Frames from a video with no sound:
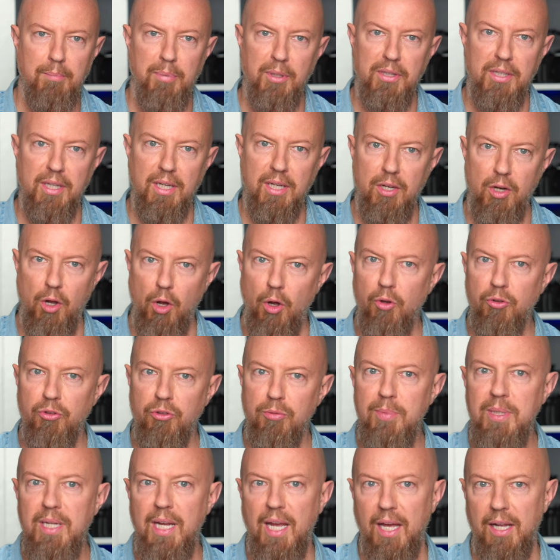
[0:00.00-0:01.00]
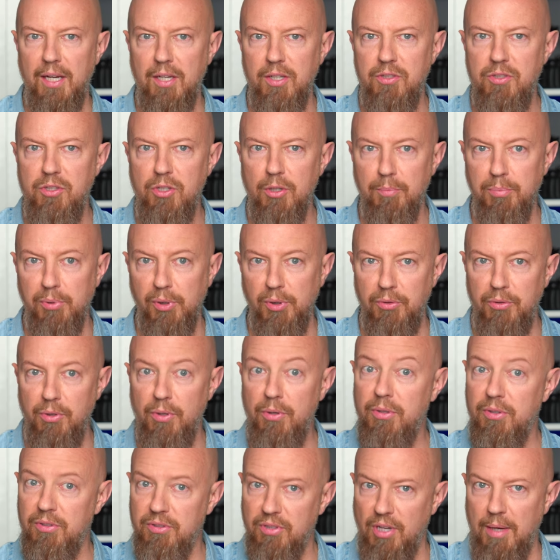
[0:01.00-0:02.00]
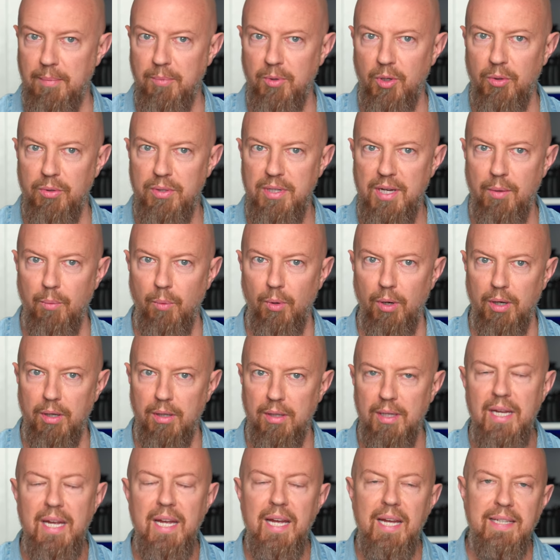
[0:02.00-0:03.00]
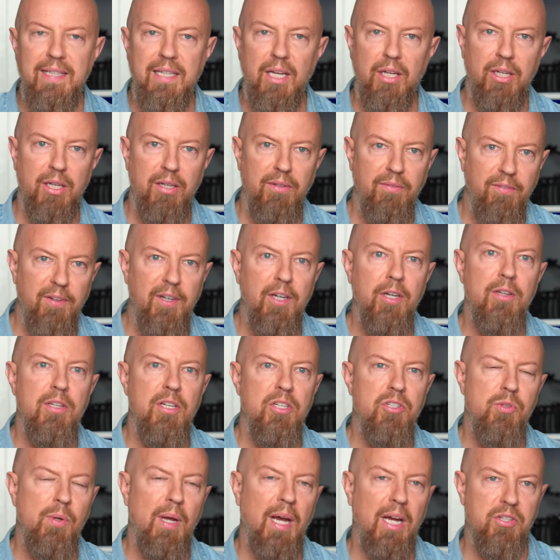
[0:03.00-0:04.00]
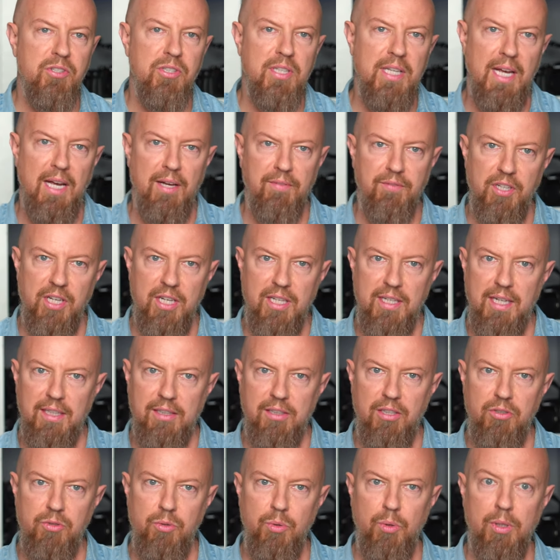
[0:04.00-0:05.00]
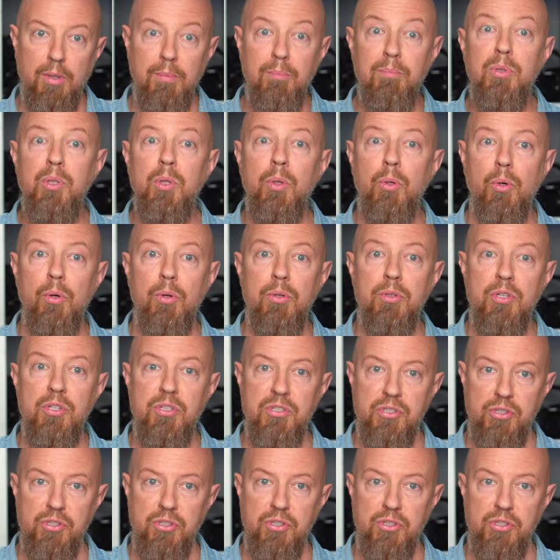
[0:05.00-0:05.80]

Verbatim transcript: but that can also be added to your Bluetooth timecode network. Now to configure this, you actually have to connect it to a computer to